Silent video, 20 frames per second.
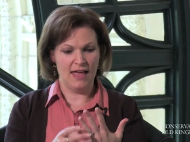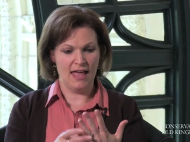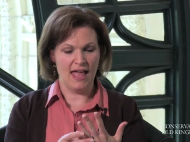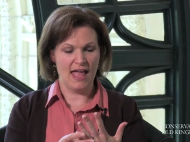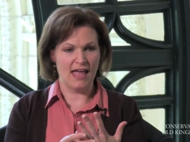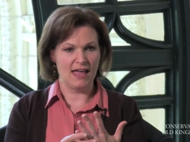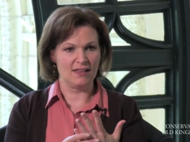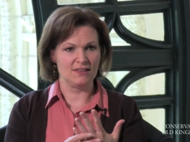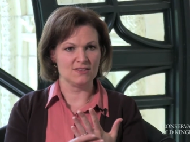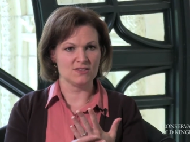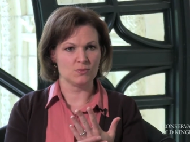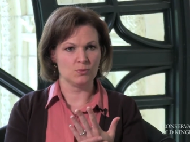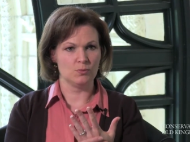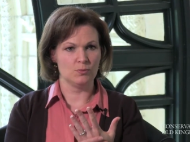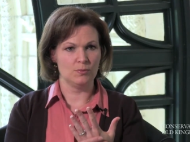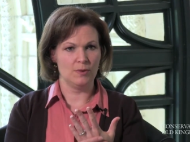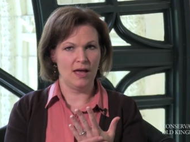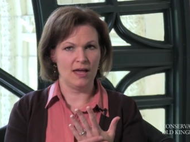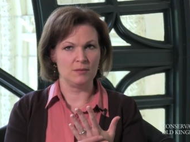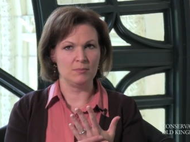the hands
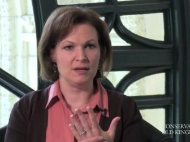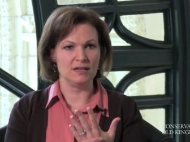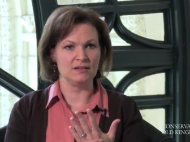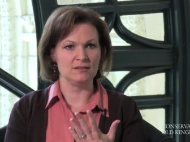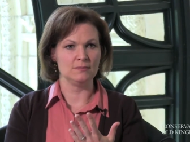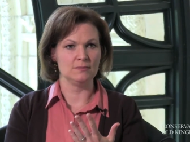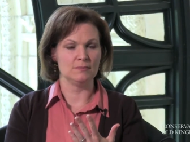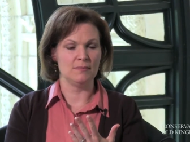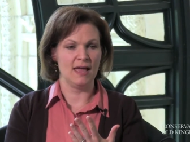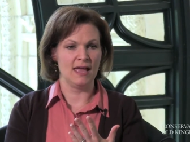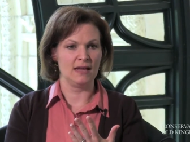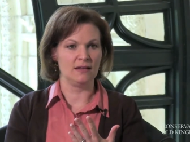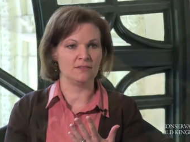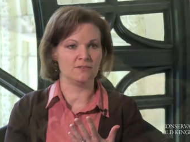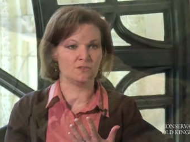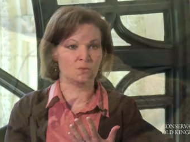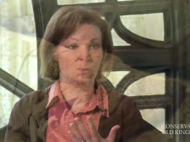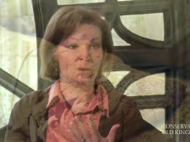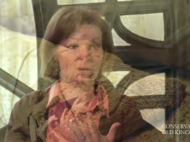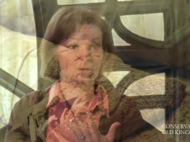had been
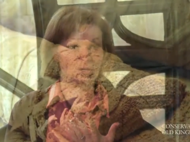made to